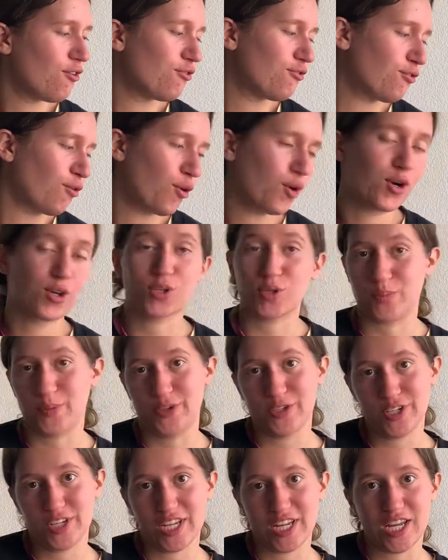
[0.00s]
For
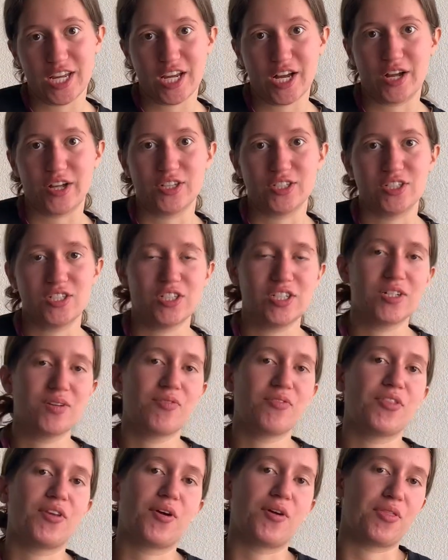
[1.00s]
community ecology,
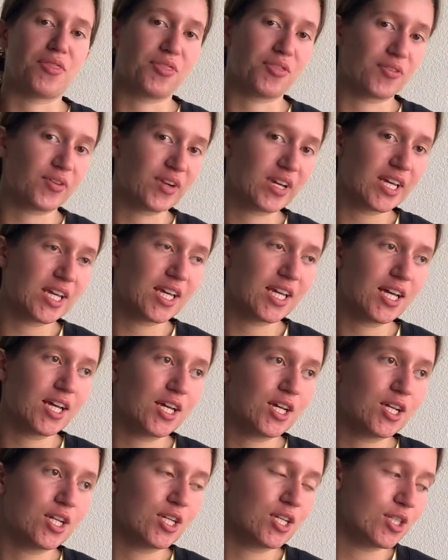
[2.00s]
there are 3
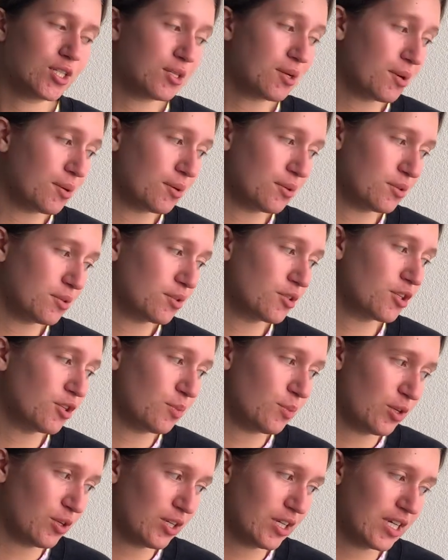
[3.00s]
known
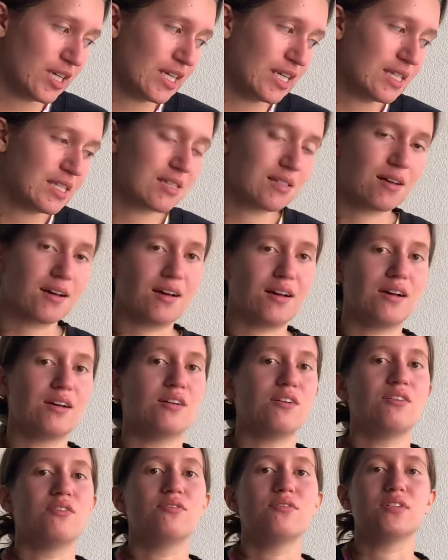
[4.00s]
communities
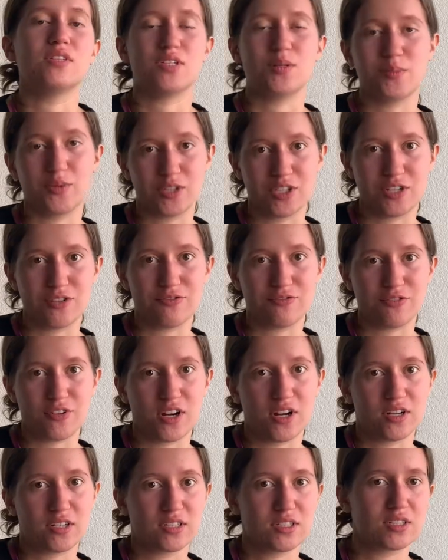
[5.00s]
of lemur leaf
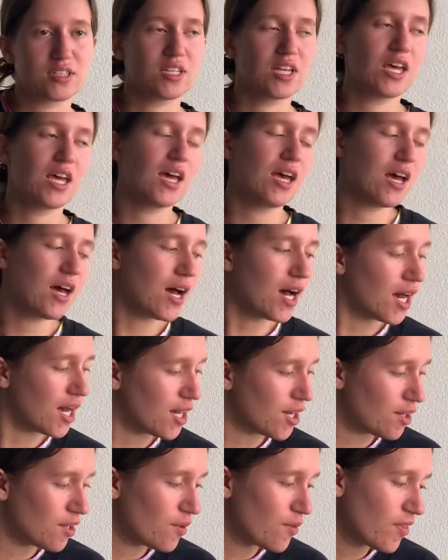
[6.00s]
frogs.
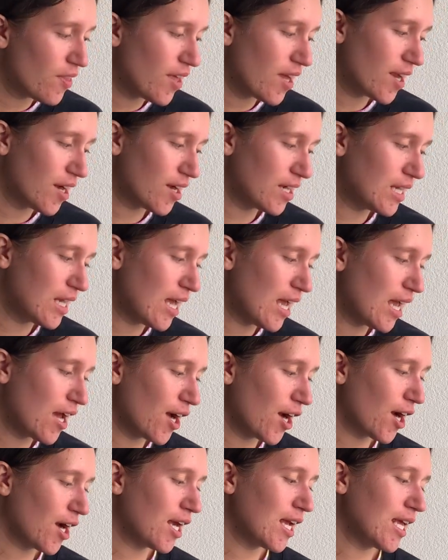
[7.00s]
They're
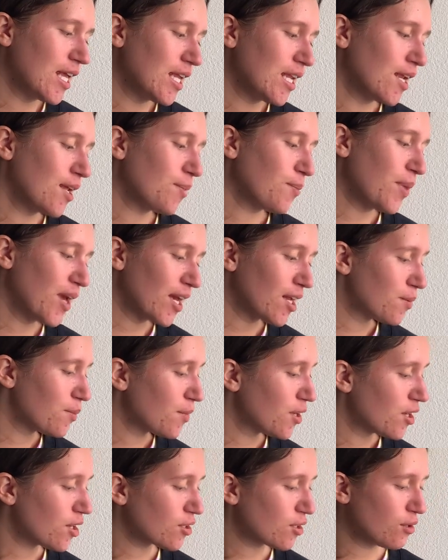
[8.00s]
in
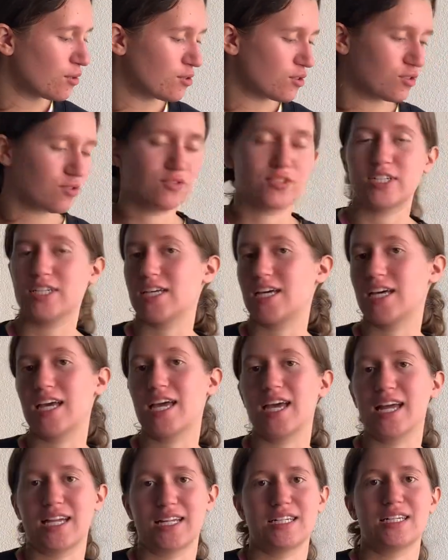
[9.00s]
Panama, Costa Rica,
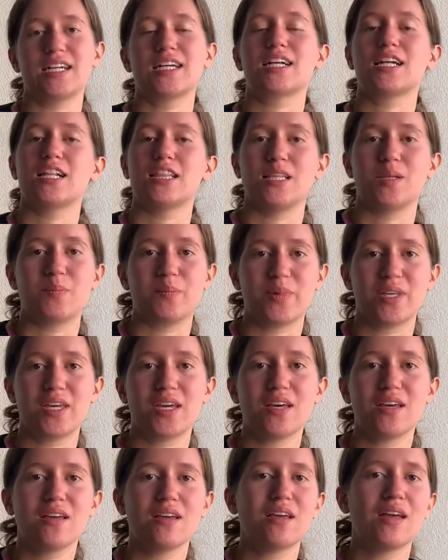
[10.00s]
and
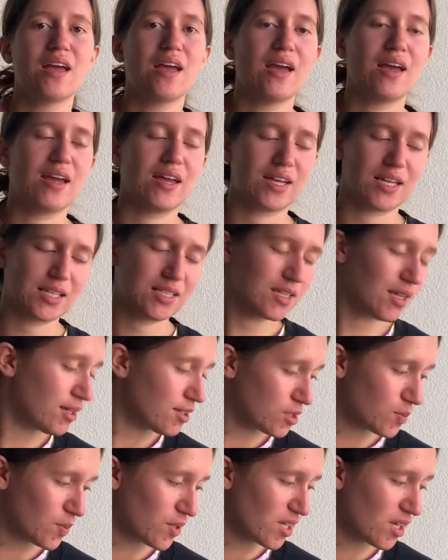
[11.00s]
Colombia, and that
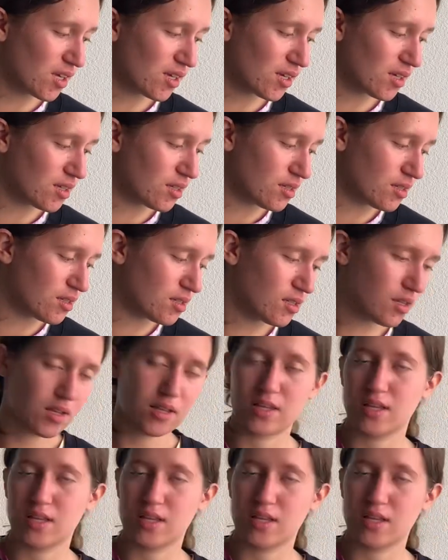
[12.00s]
is because